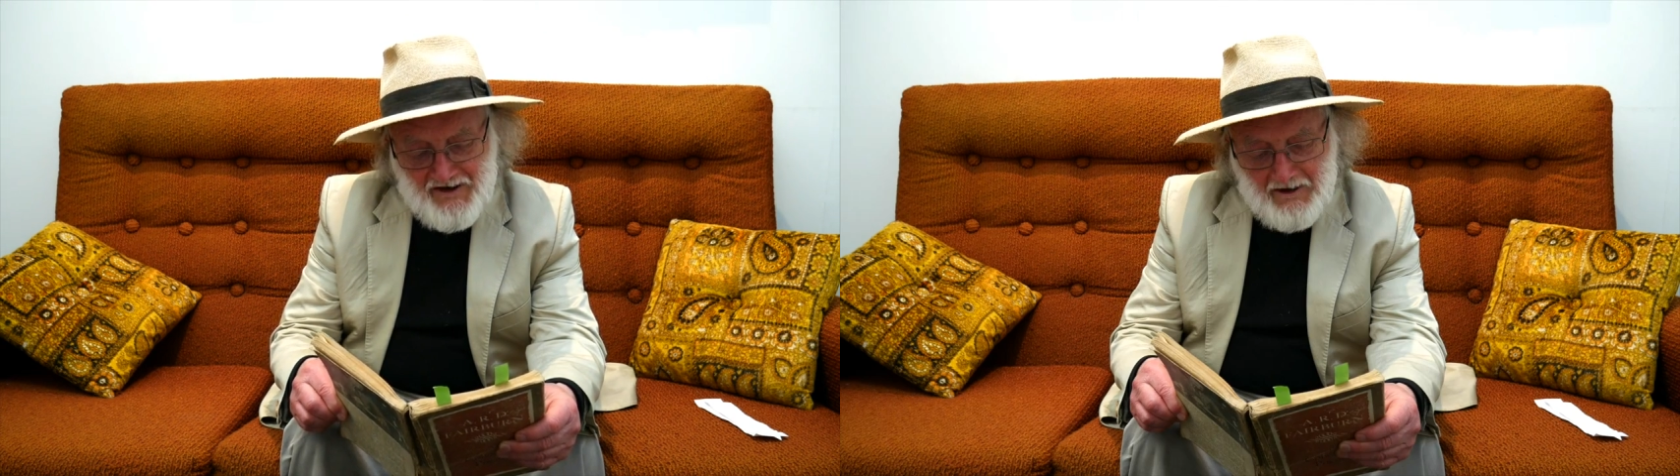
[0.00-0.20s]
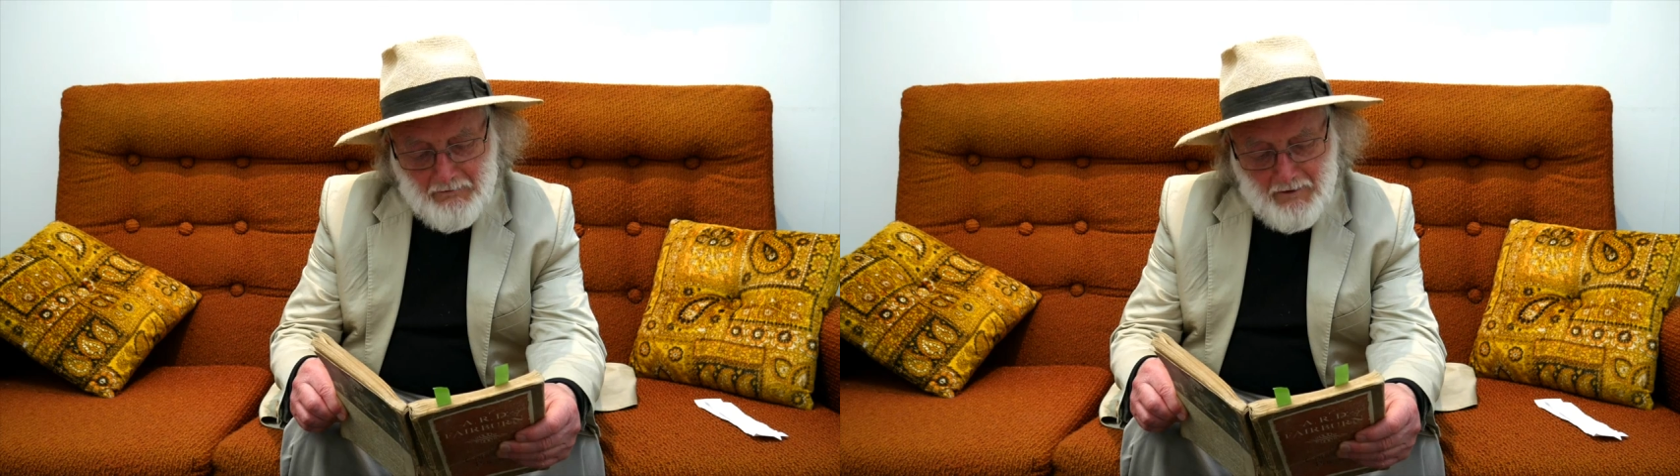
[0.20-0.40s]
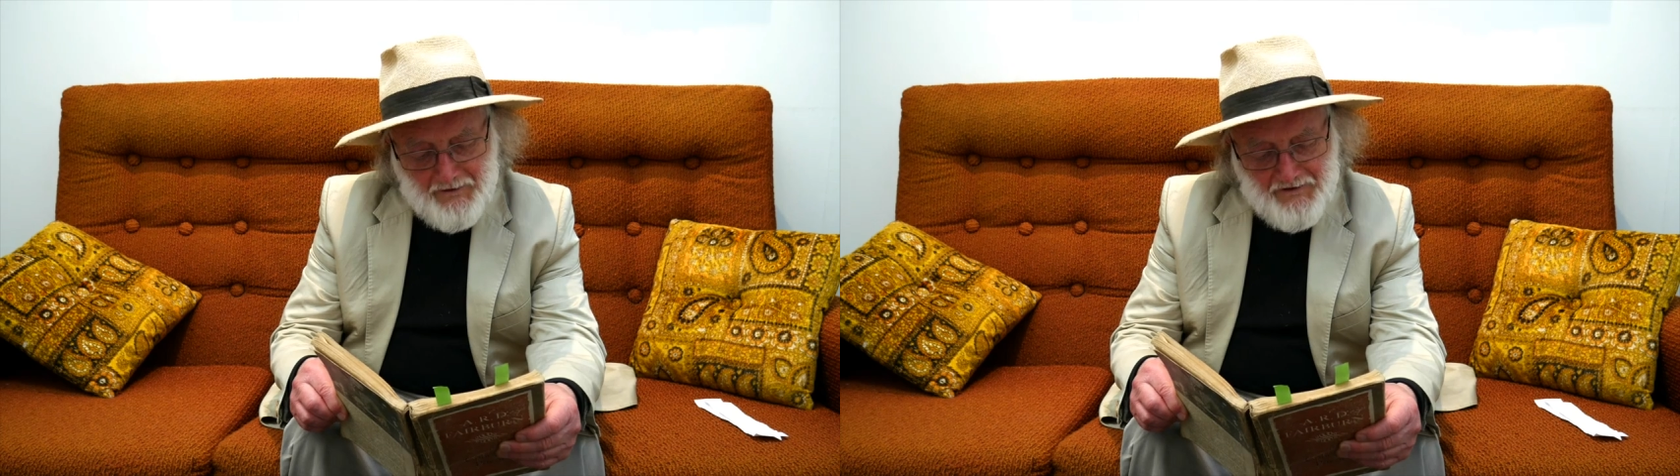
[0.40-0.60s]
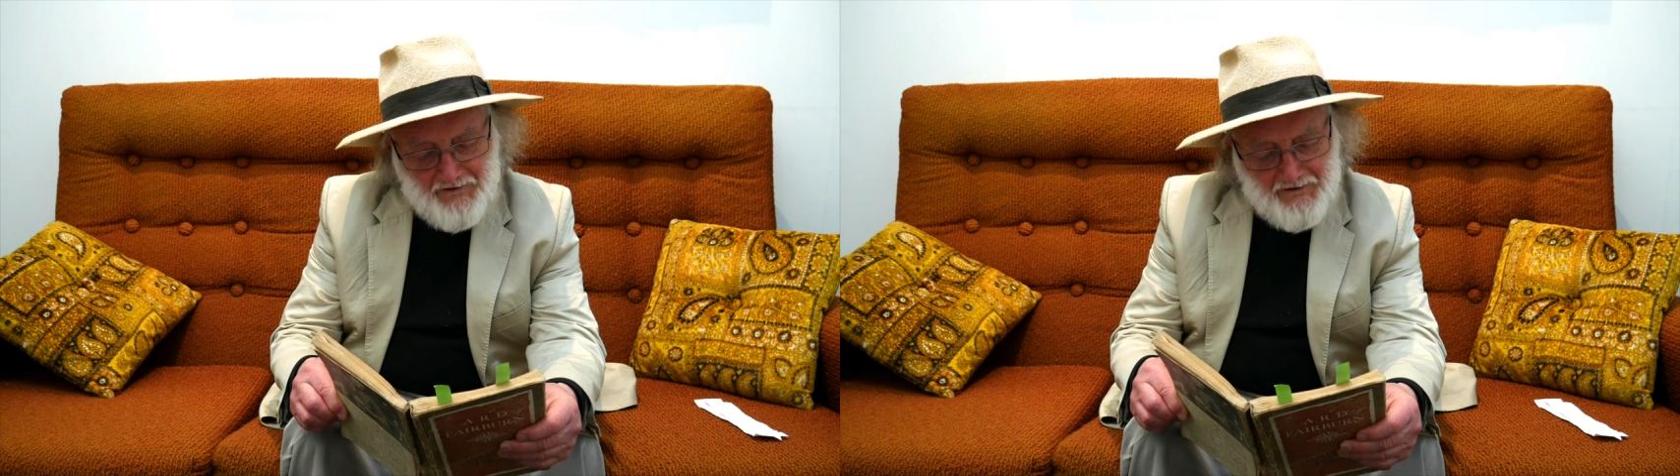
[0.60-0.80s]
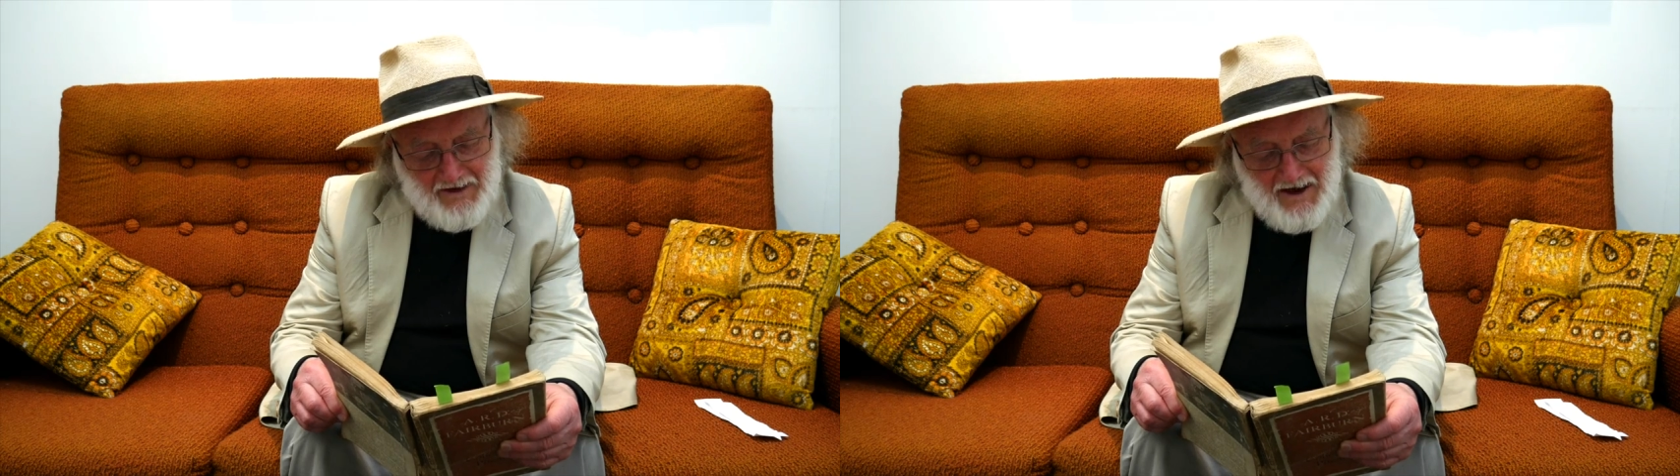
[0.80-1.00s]

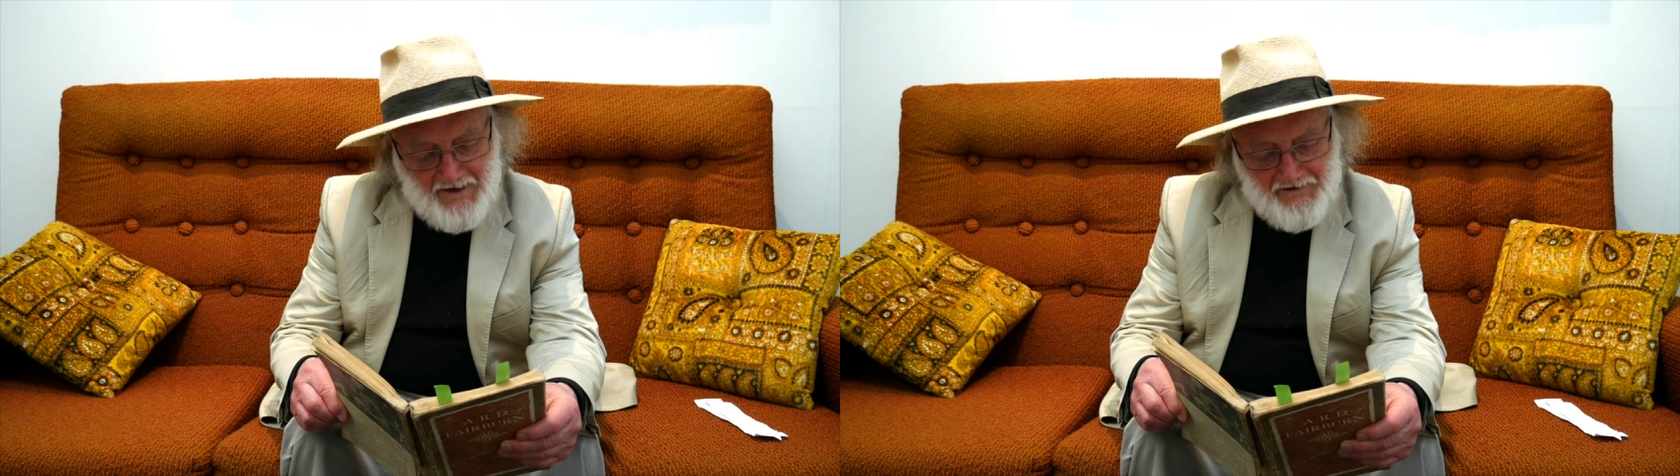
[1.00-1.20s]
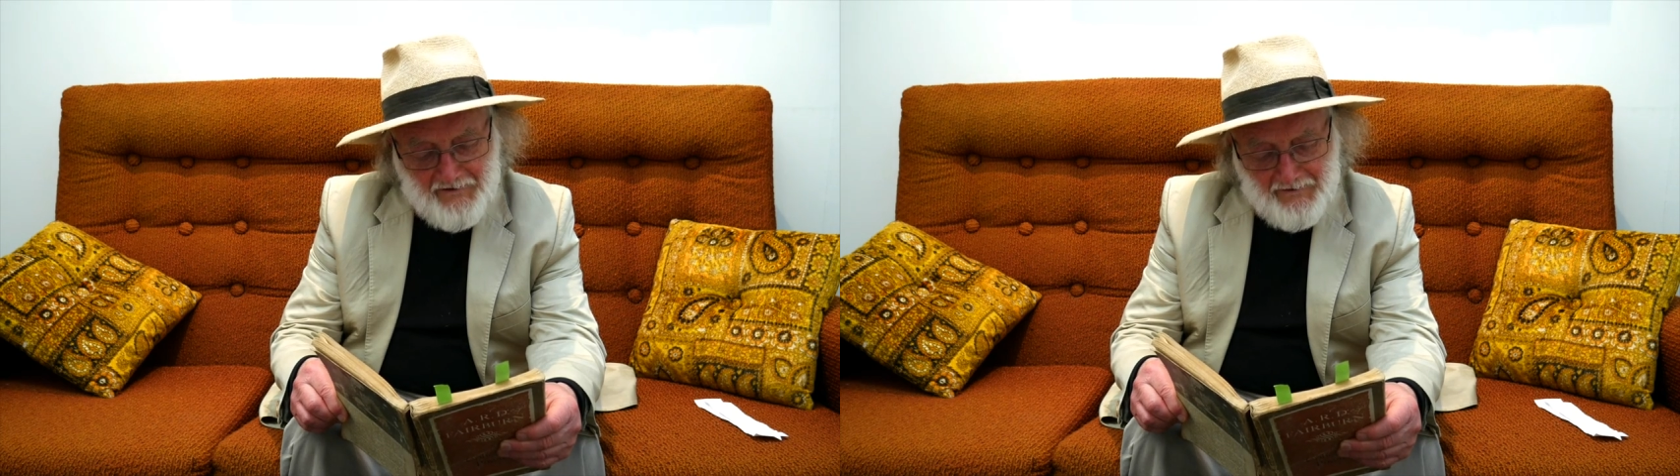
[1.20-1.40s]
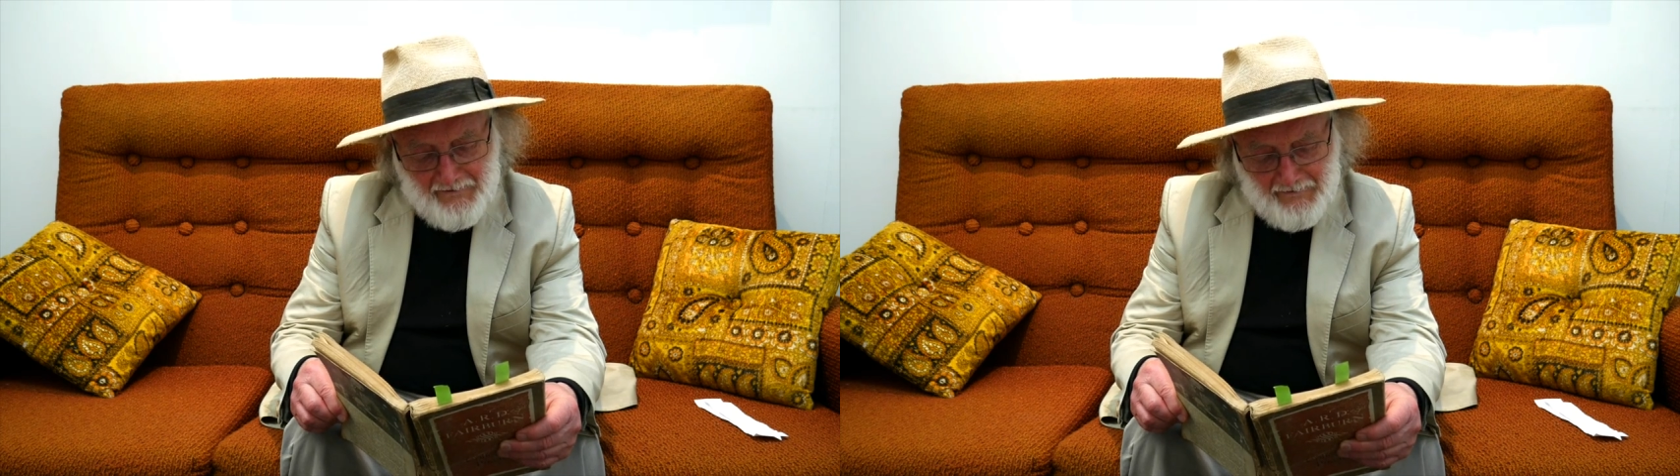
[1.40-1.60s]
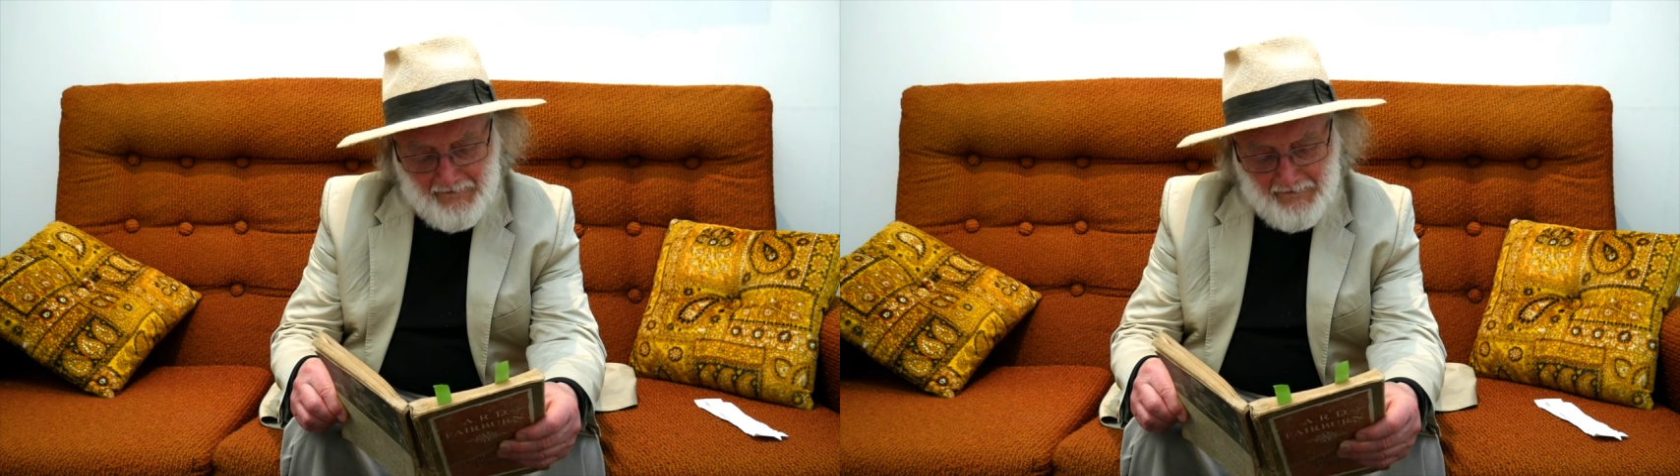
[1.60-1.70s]
Eros's cousin.